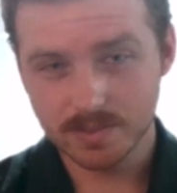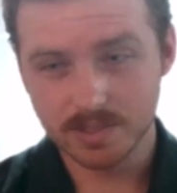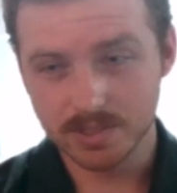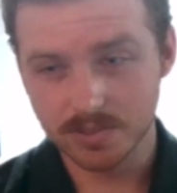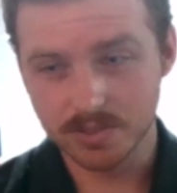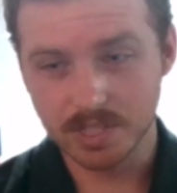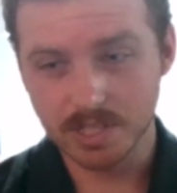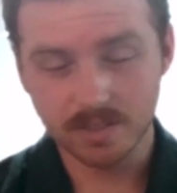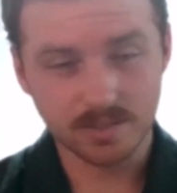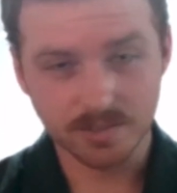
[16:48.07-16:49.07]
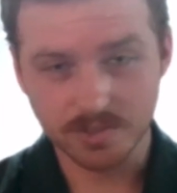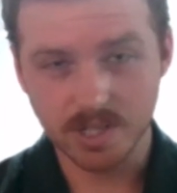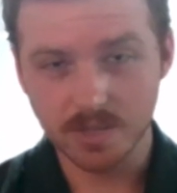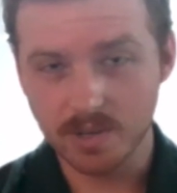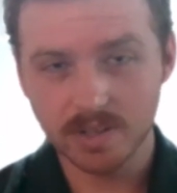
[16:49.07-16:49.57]
He's still sitting until
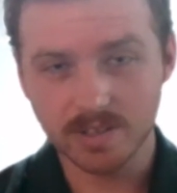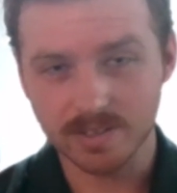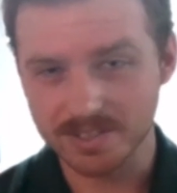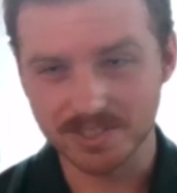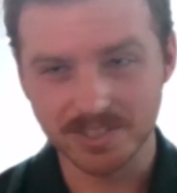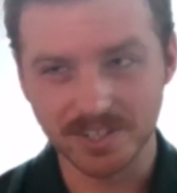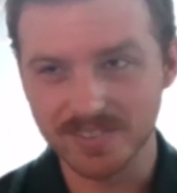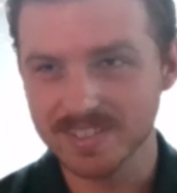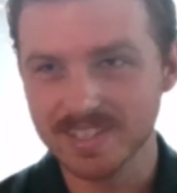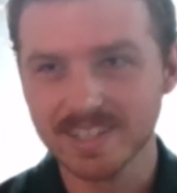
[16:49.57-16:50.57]
January, so...